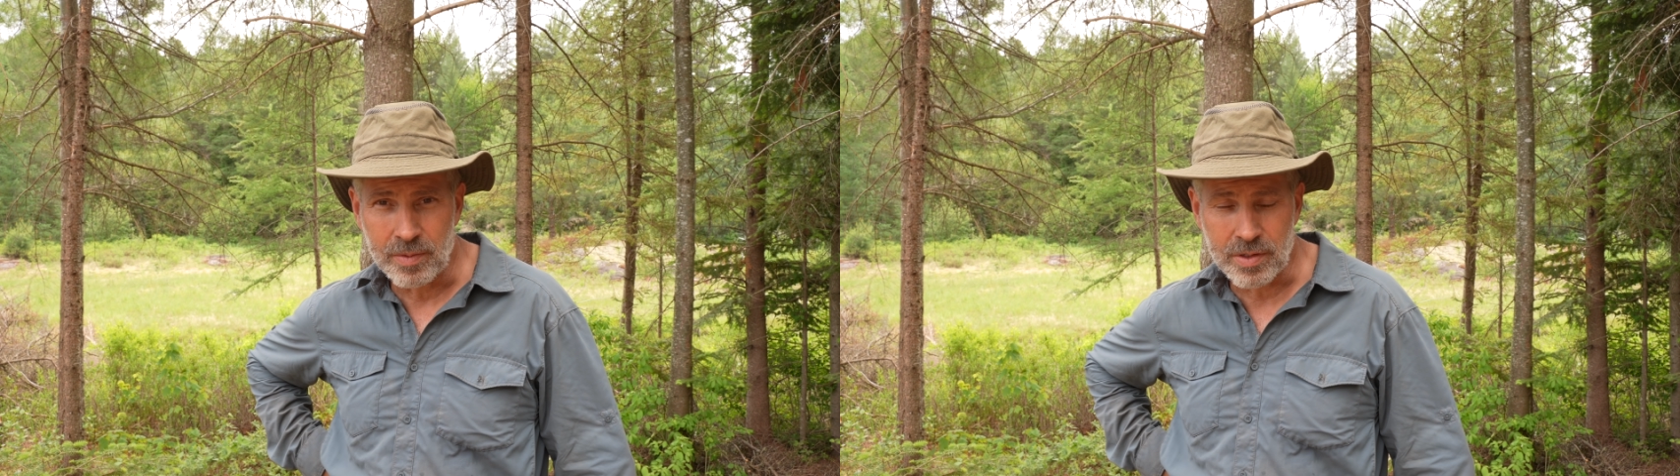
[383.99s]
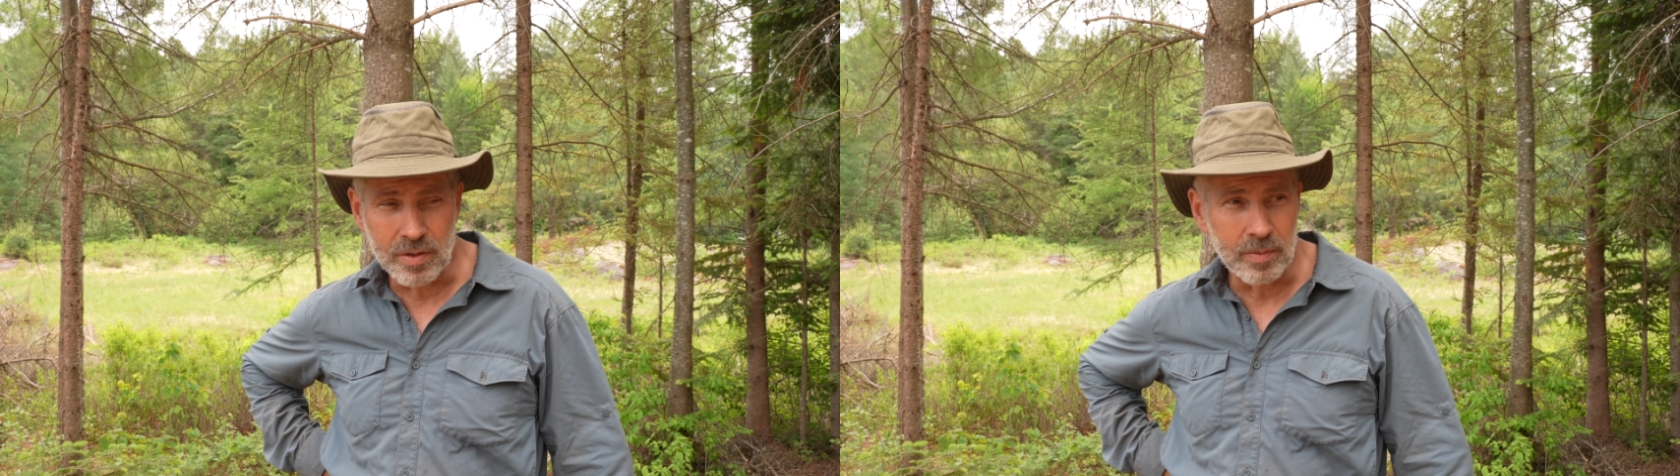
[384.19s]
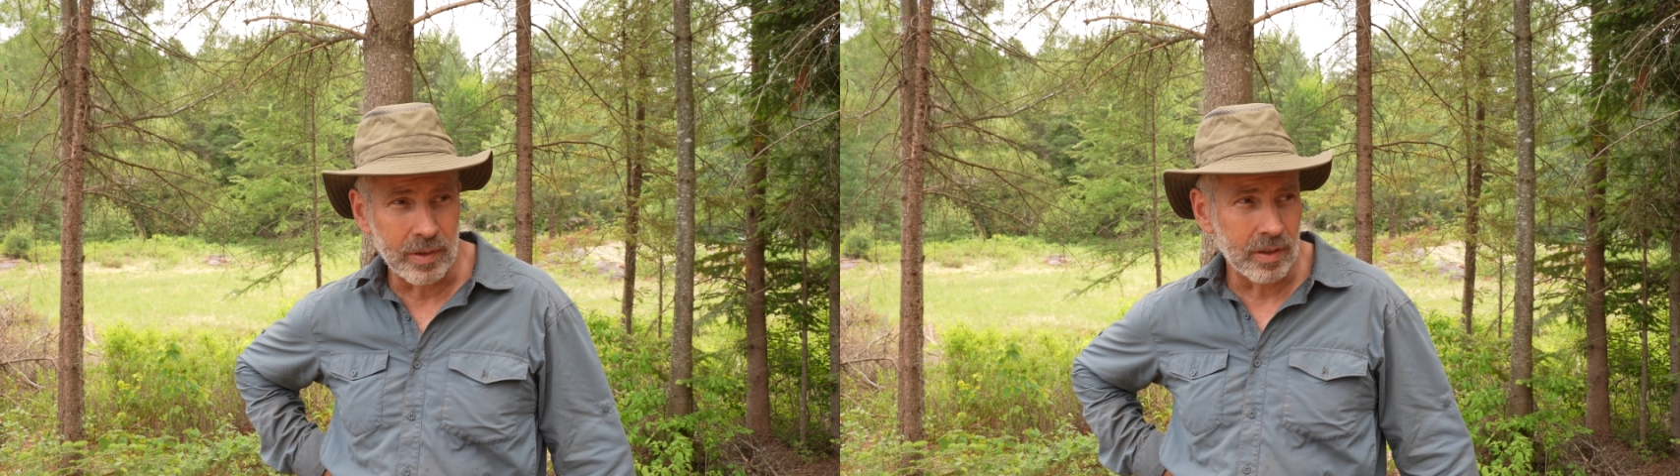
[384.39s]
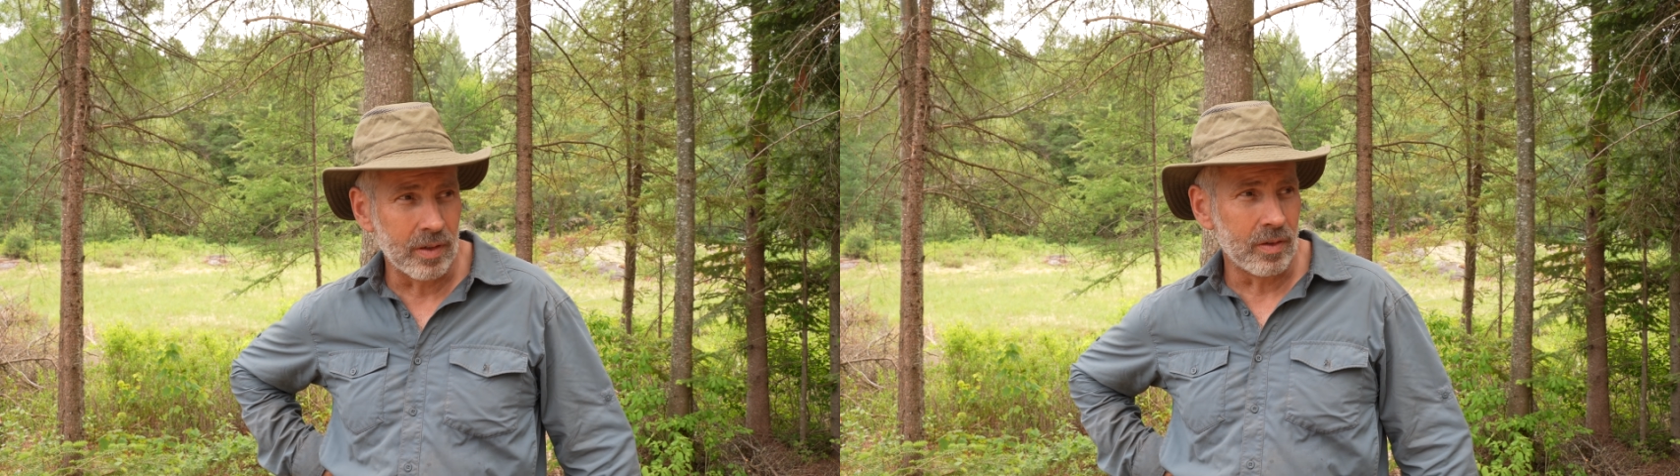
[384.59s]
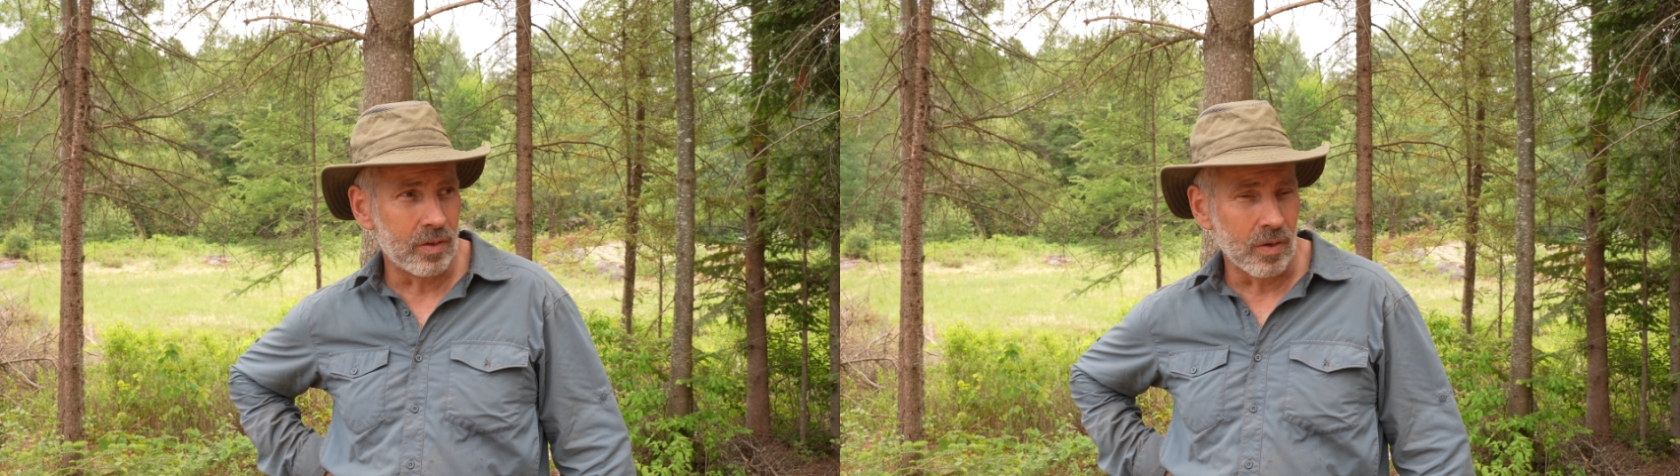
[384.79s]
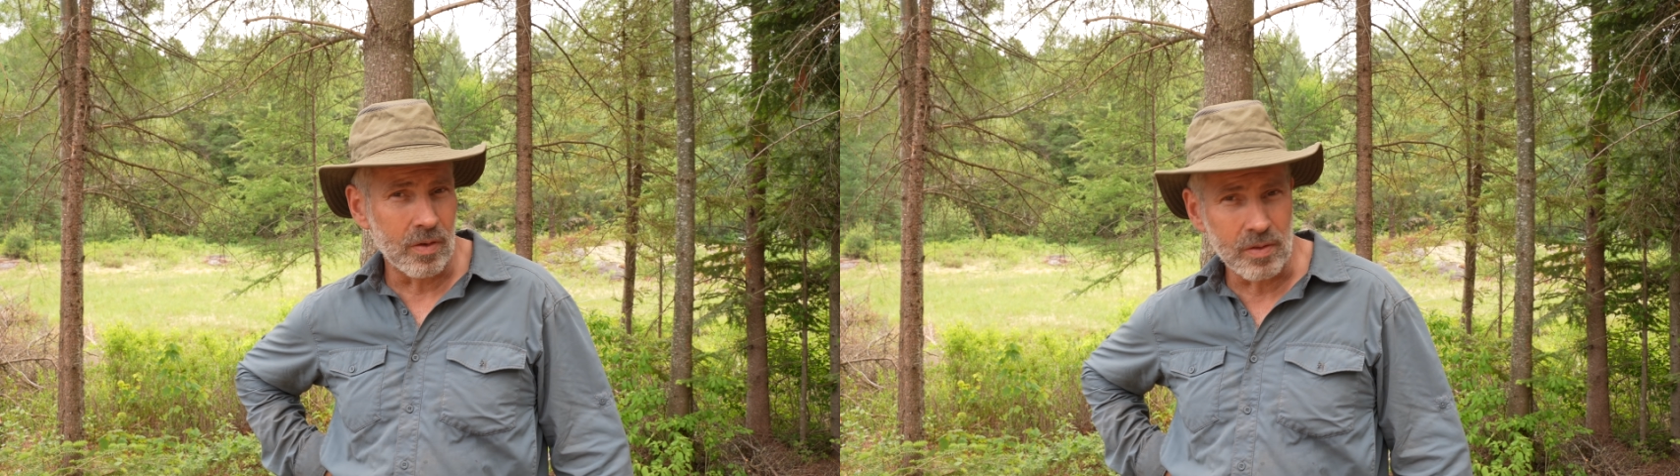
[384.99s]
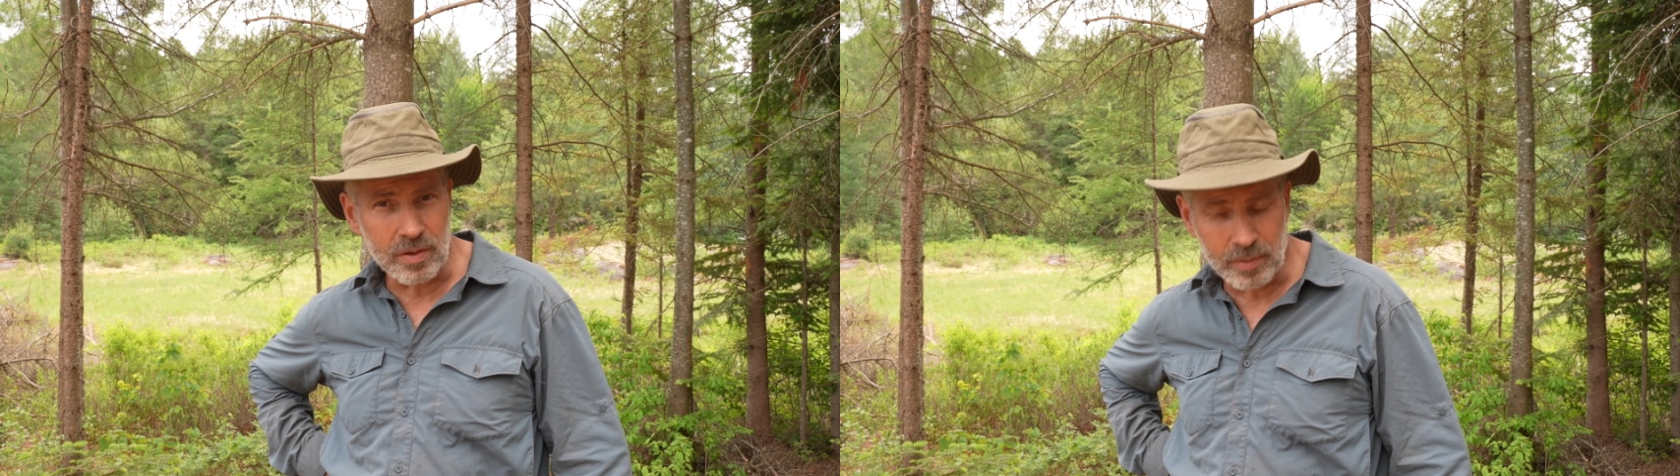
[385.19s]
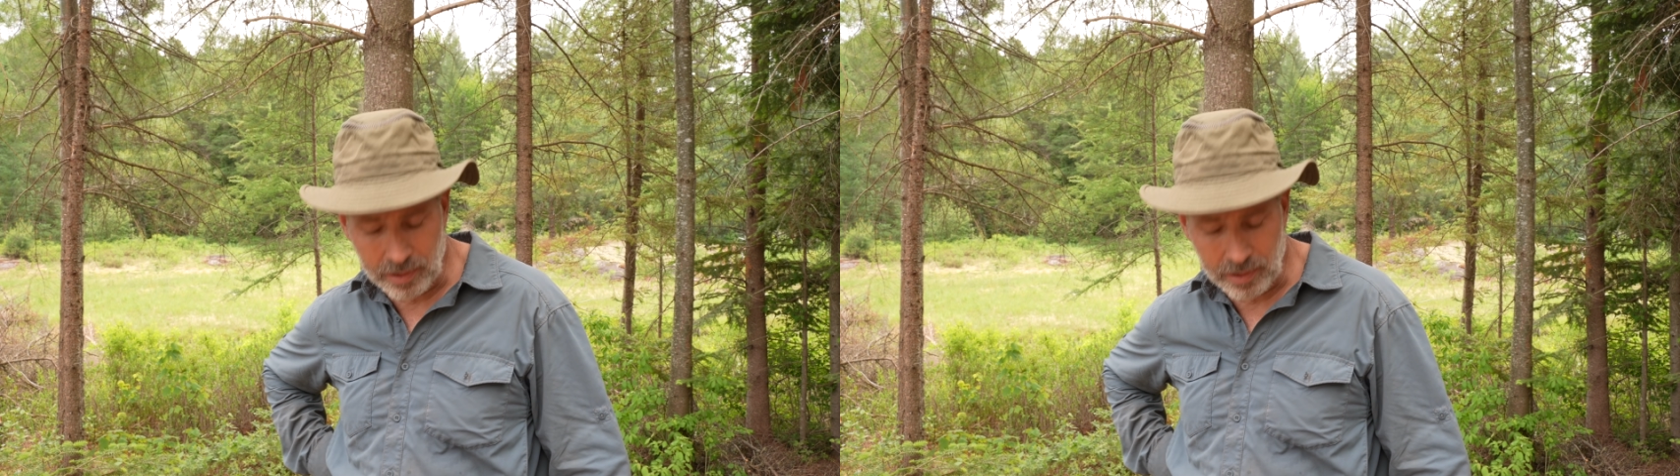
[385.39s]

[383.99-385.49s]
Assuming down in Toronto they